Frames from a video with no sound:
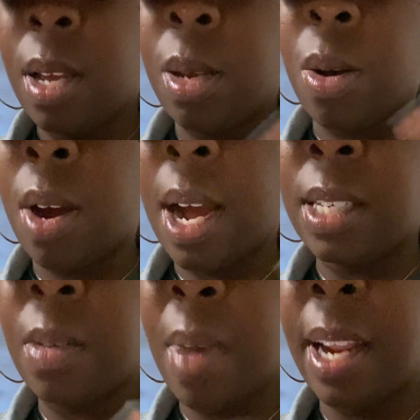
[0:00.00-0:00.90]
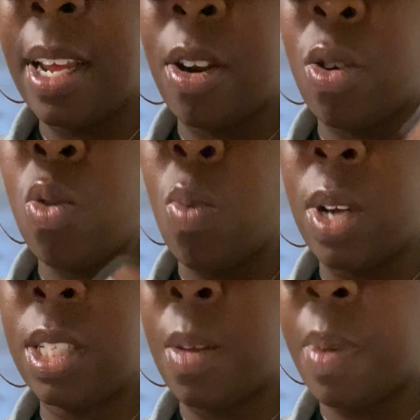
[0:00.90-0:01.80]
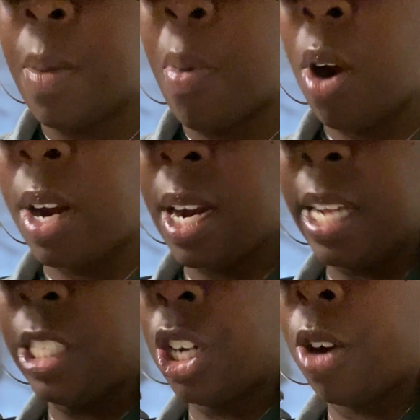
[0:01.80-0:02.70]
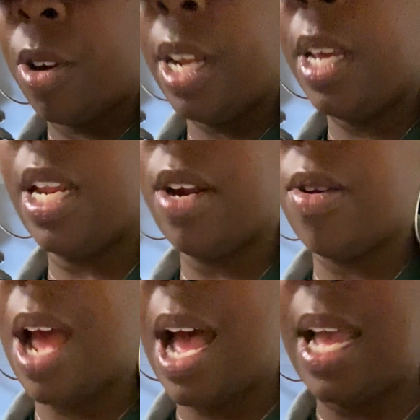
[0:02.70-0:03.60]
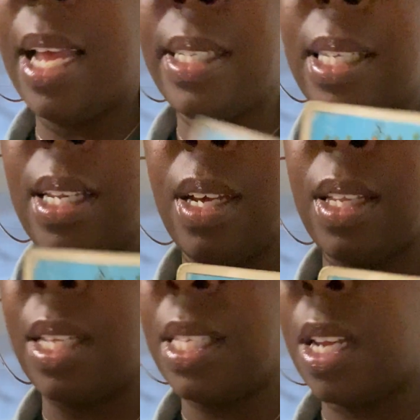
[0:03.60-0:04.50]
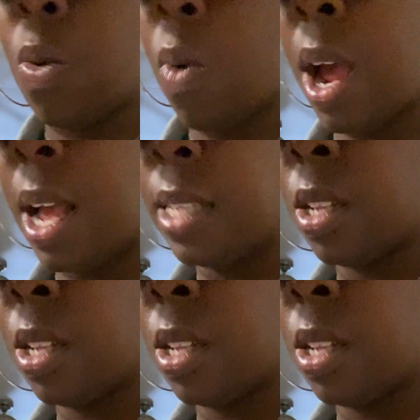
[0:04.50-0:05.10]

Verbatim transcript: Y'all got somebody here who wants to be a part of that journey and they're not. See, look, the Ten of Wands,